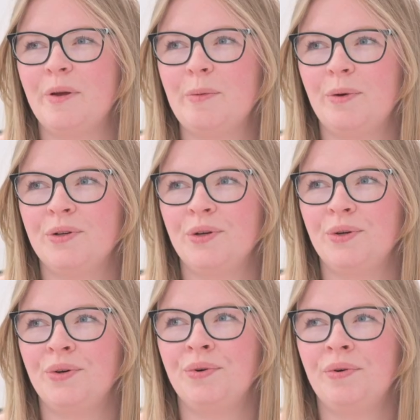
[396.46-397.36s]
People
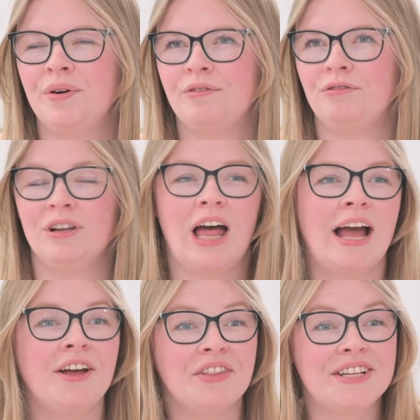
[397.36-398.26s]
who
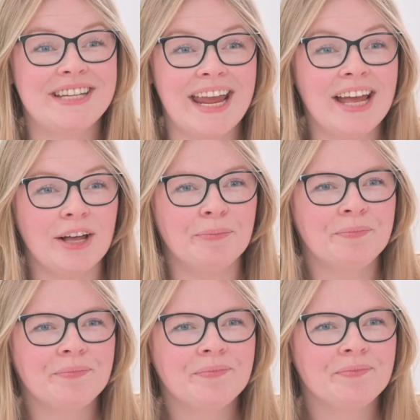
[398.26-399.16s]
rely on the
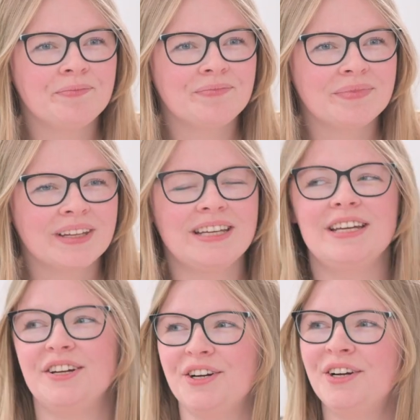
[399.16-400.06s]
dam
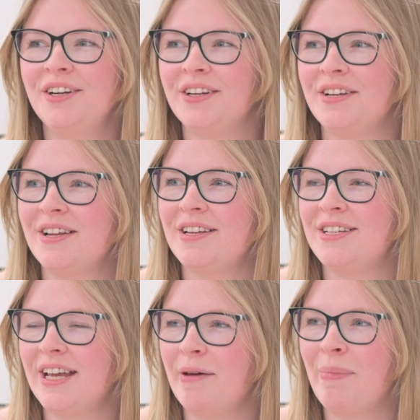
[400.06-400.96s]
here
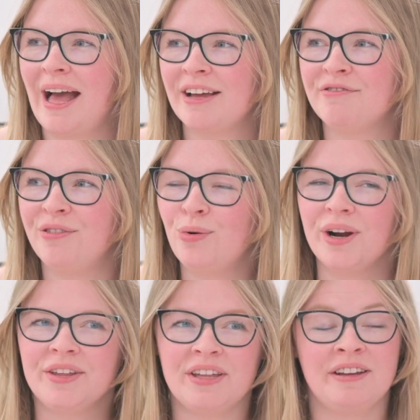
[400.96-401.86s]
to get back and
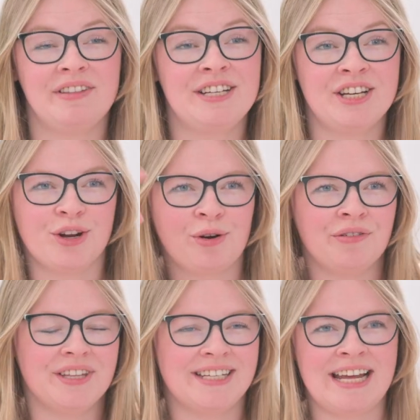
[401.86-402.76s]
forth, and if they didn't go
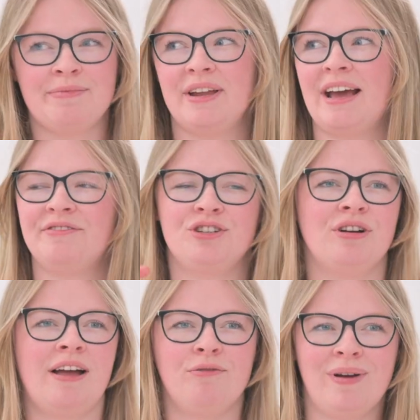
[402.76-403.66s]
over the dam, they'd have to
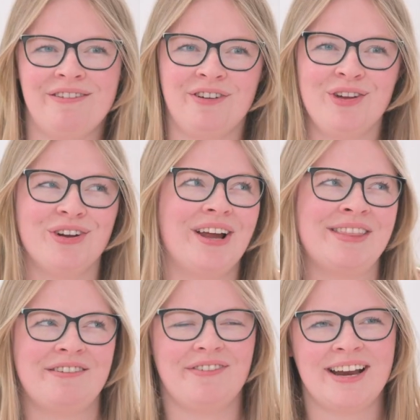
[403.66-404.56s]
drive way further,
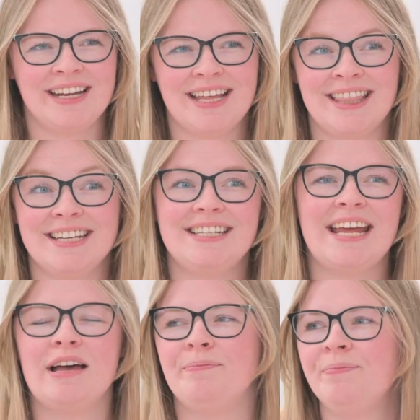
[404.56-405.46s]
and then and the
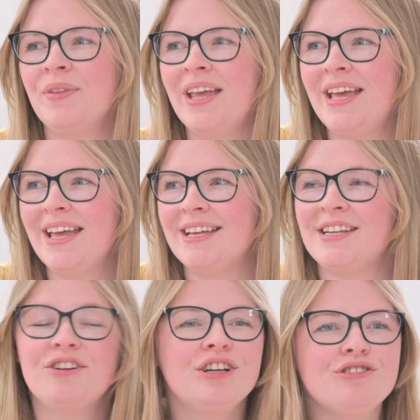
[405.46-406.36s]
dam is
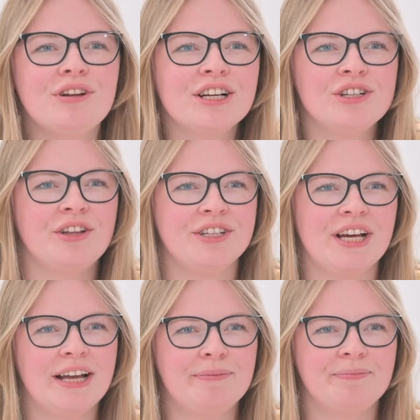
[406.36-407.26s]
under construction all the
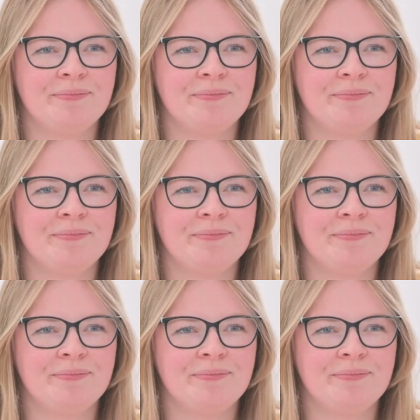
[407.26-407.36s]
time.